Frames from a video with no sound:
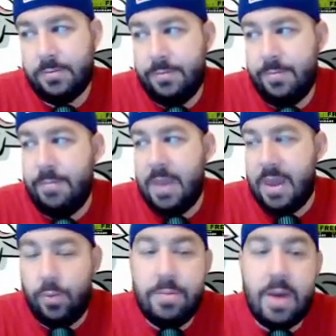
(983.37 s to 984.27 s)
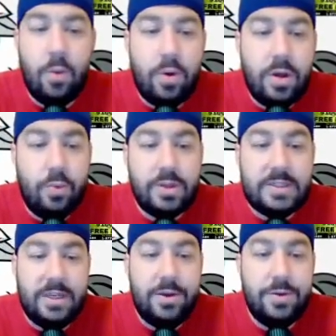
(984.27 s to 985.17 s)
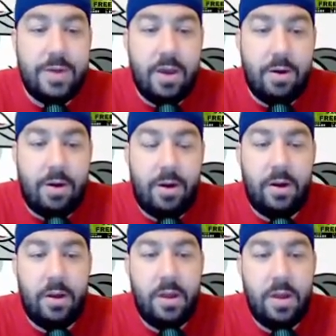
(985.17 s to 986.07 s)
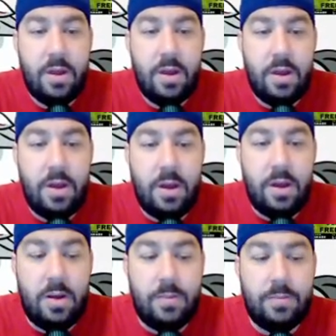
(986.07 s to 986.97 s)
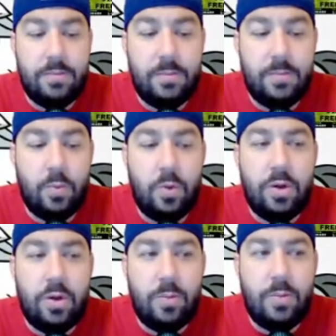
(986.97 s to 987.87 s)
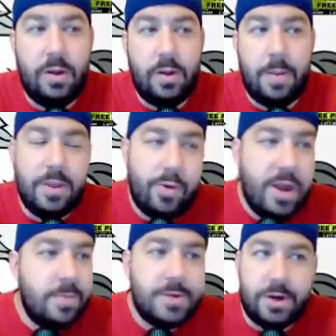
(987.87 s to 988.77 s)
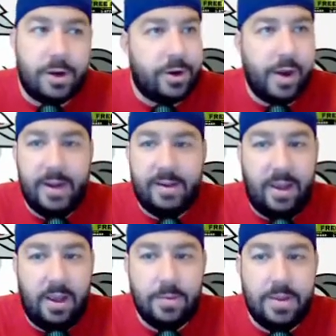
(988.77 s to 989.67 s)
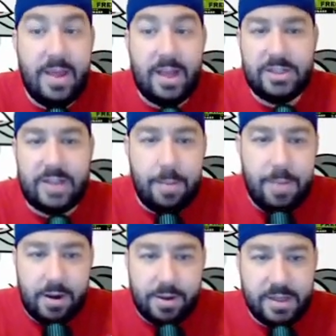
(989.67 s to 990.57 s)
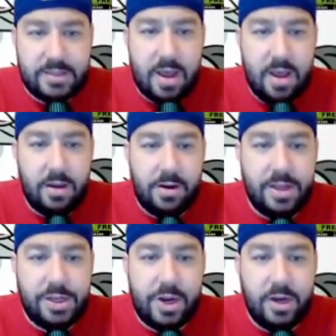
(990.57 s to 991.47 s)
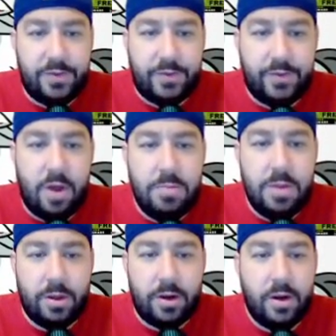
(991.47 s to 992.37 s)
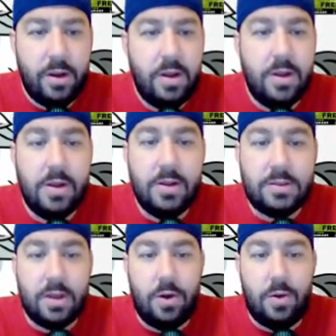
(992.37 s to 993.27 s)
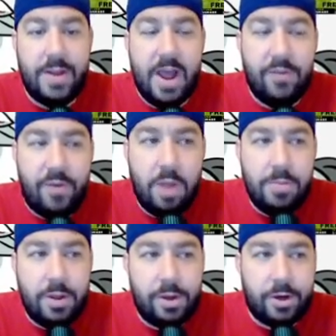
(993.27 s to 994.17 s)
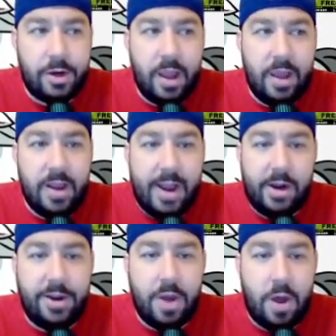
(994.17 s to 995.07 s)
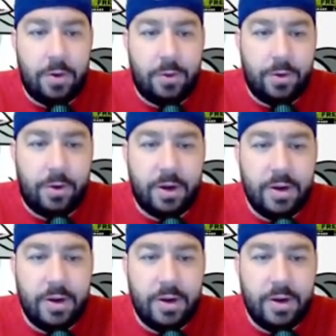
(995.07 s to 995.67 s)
Man, we'll see who they are. The Rams are a great team. And then they just got better. They traded for Von Miller. Yep. So now Von Miller and Aaron Donald are going to